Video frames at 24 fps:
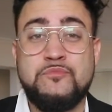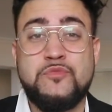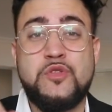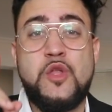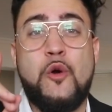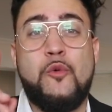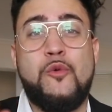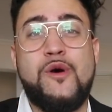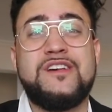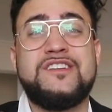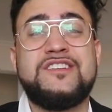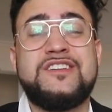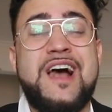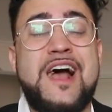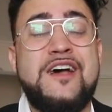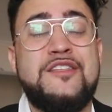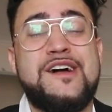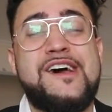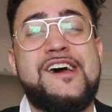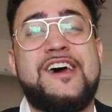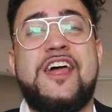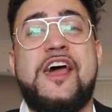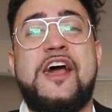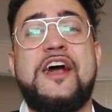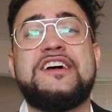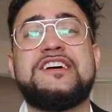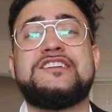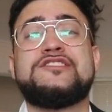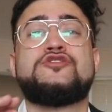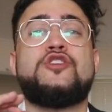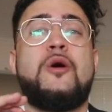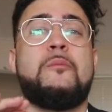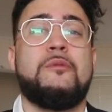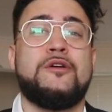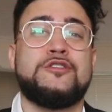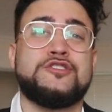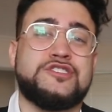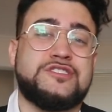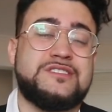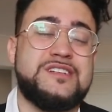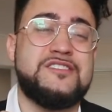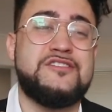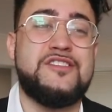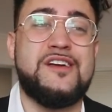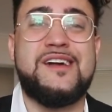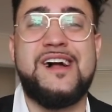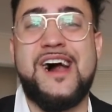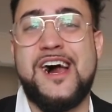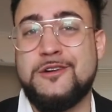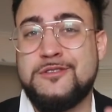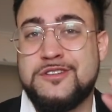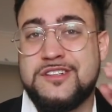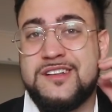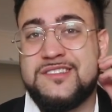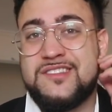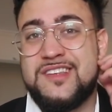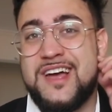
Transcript: The one guy that I hated the most is the guy with the